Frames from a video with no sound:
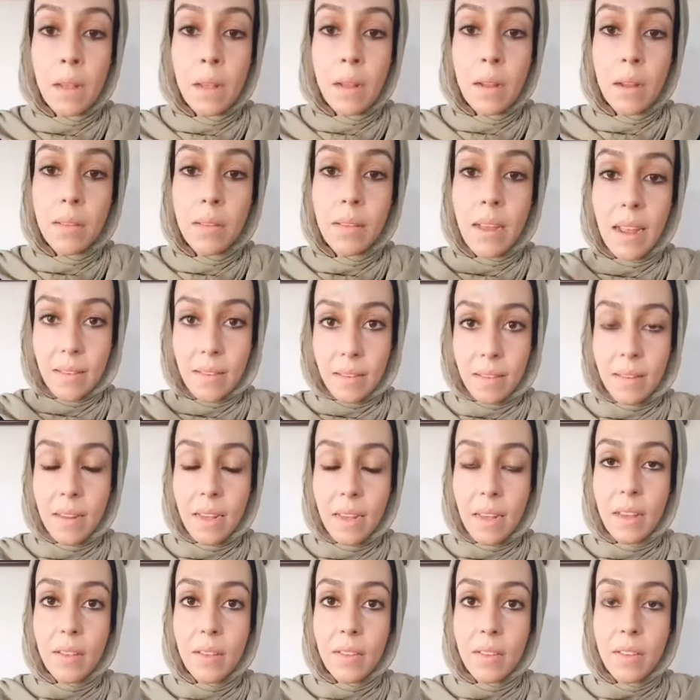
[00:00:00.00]

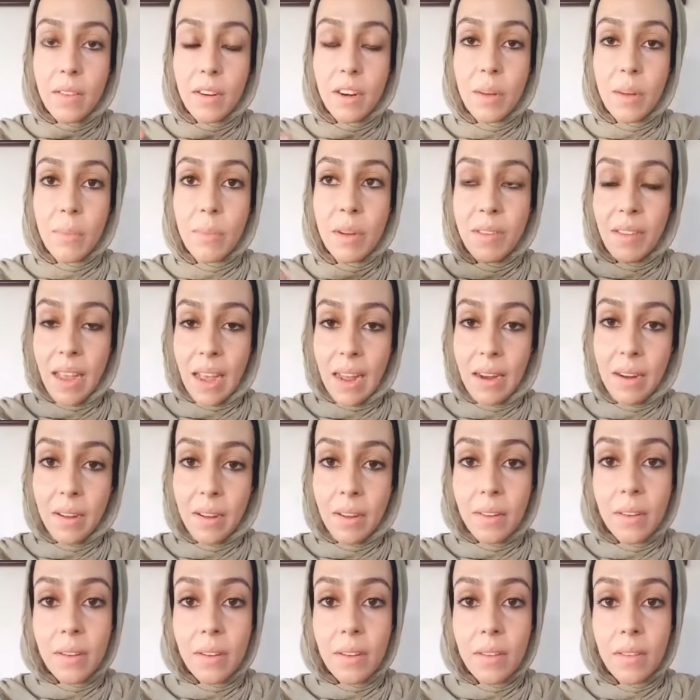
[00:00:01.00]
testing certain
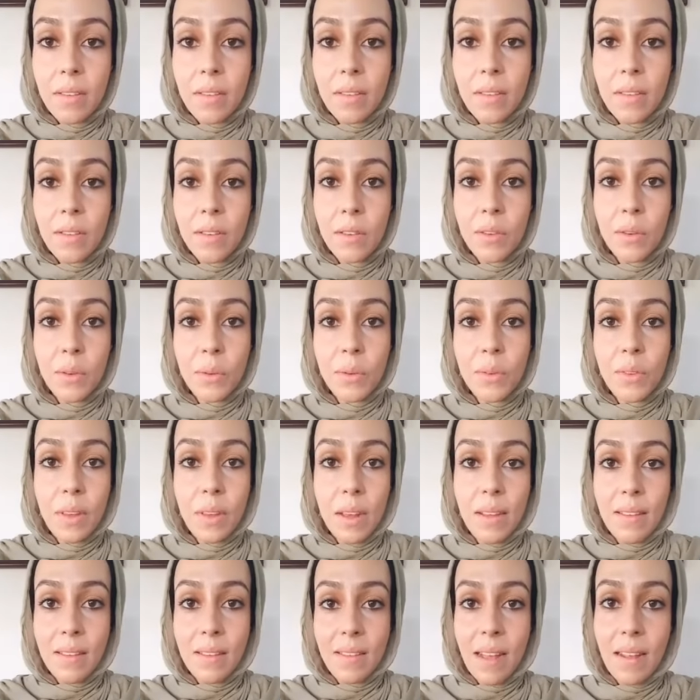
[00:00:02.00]
botanicals to
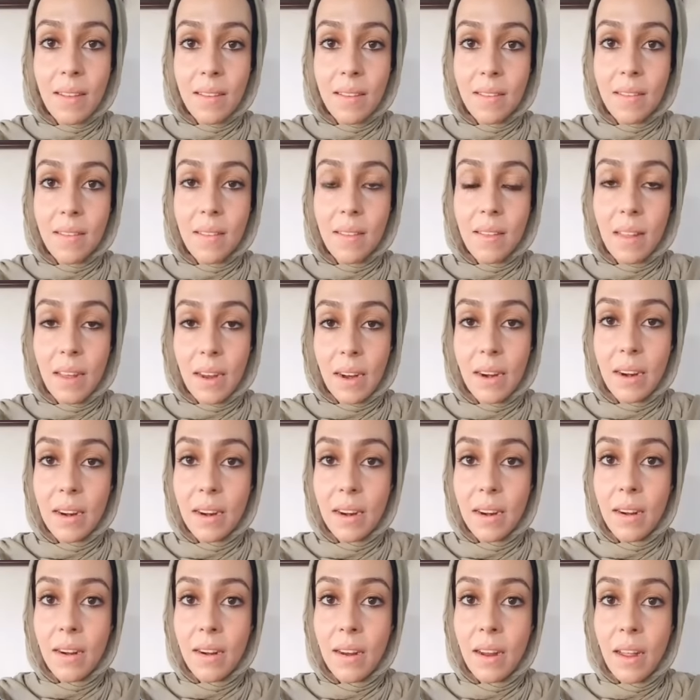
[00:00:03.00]
assess
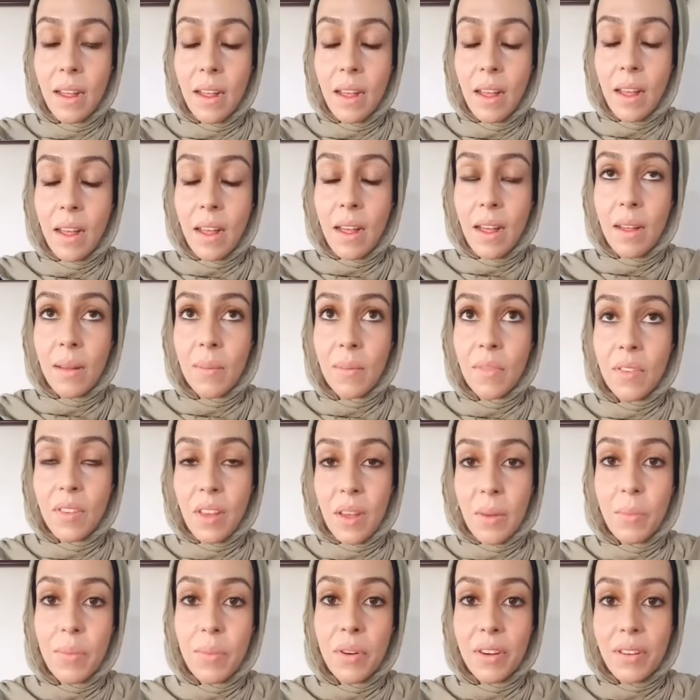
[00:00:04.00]
their
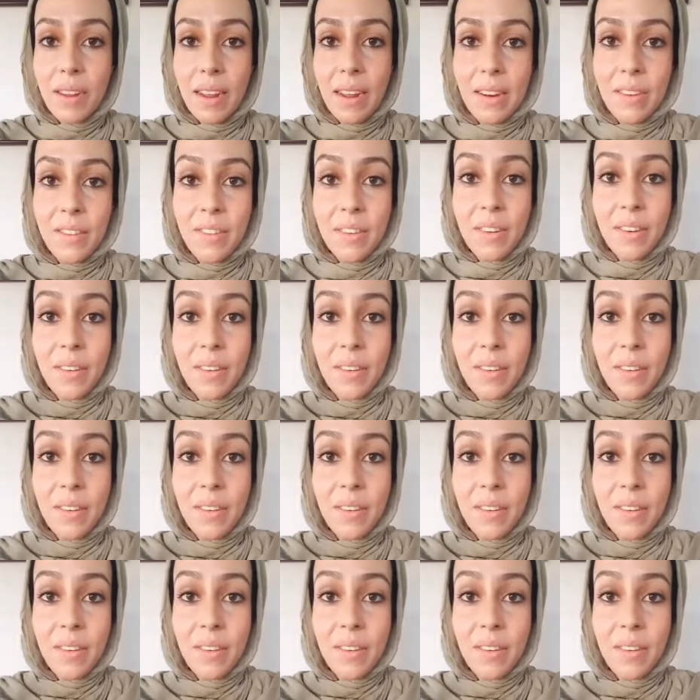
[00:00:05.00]
sun protection